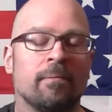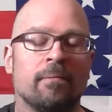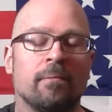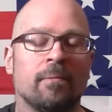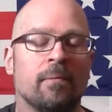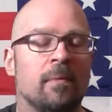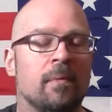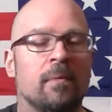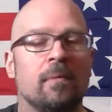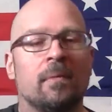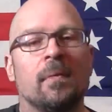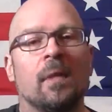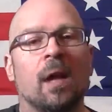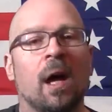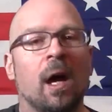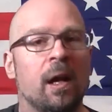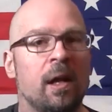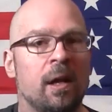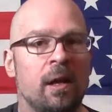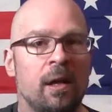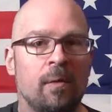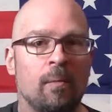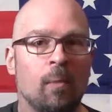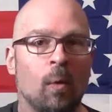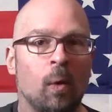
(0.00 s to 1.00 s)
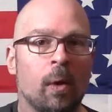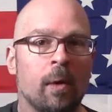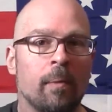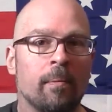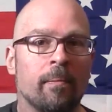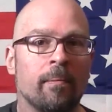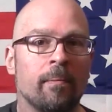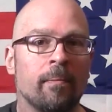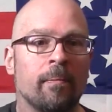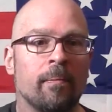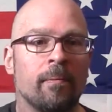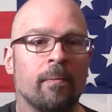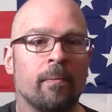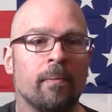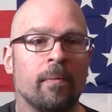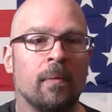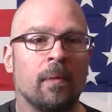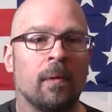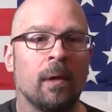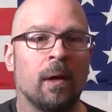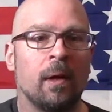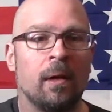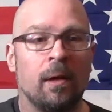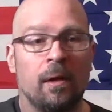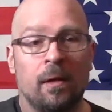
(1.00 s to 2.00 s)
Not anymore.
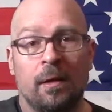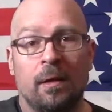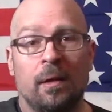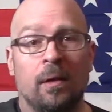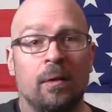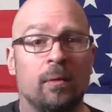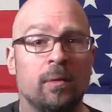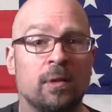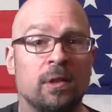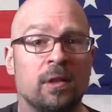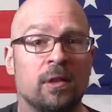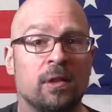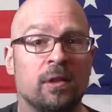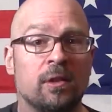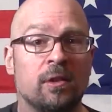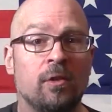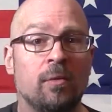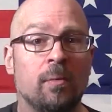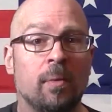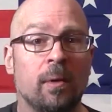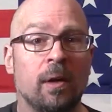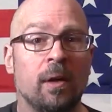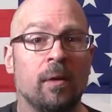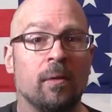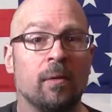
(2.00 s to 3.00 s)
It was just stupid.